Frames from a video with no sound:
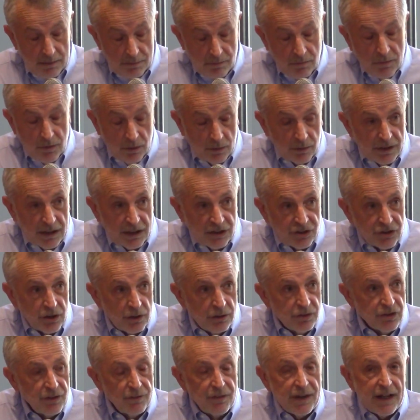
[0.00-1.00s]
Not
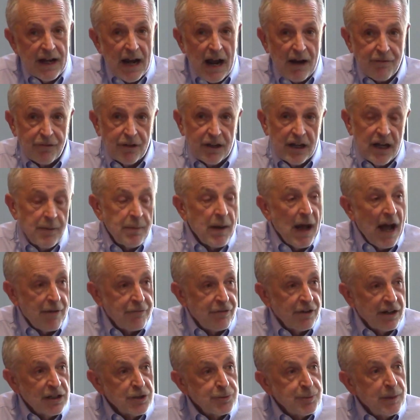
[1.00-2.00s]
exclusively in Africa, but
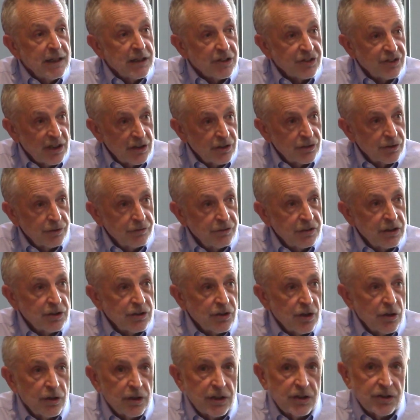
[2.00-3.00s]
Africa has been a center of
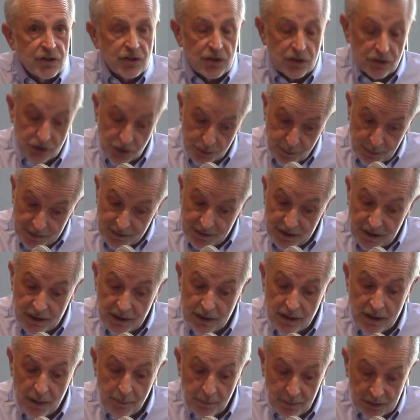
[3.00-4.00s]
her concerns, but
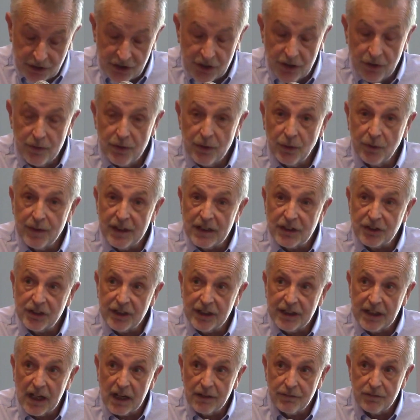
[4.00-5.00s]
the material that she
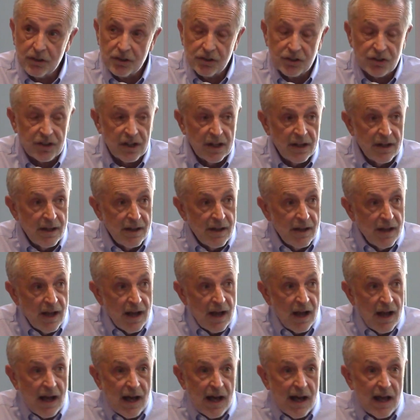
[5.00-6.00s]
covers
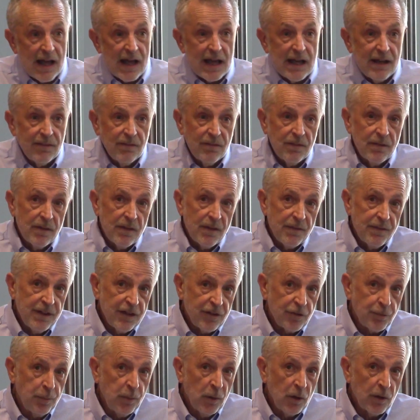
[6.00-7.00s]
in
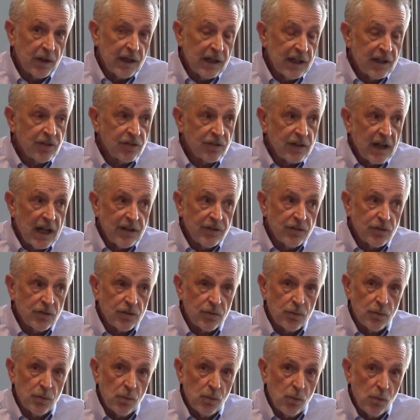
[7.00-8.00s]
this book
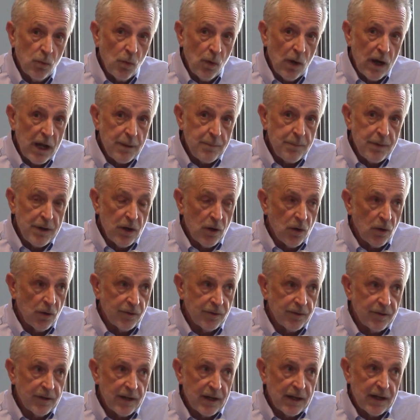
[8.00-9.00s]
extends way
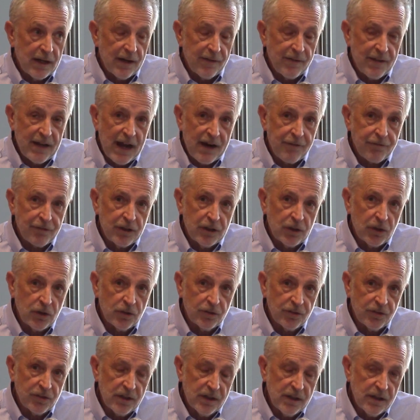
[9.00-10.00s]
beyond the African
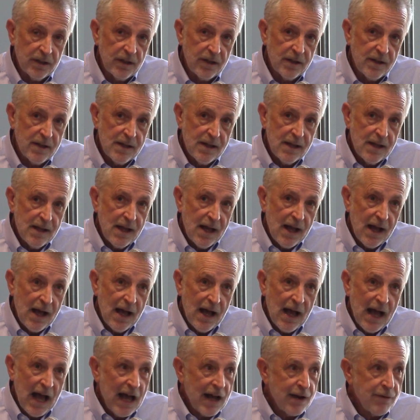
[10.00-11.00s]
continent
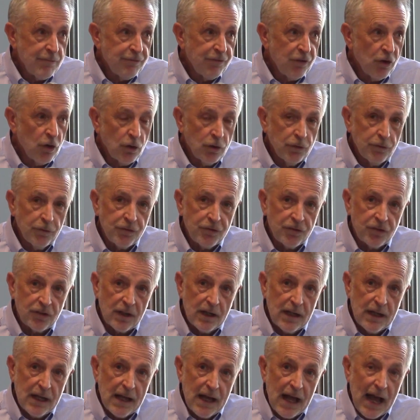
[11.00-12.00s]
and involves
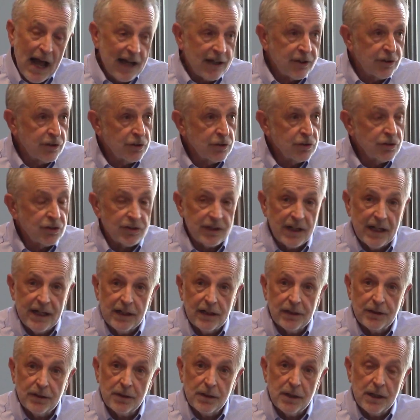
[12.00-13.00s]
actors in it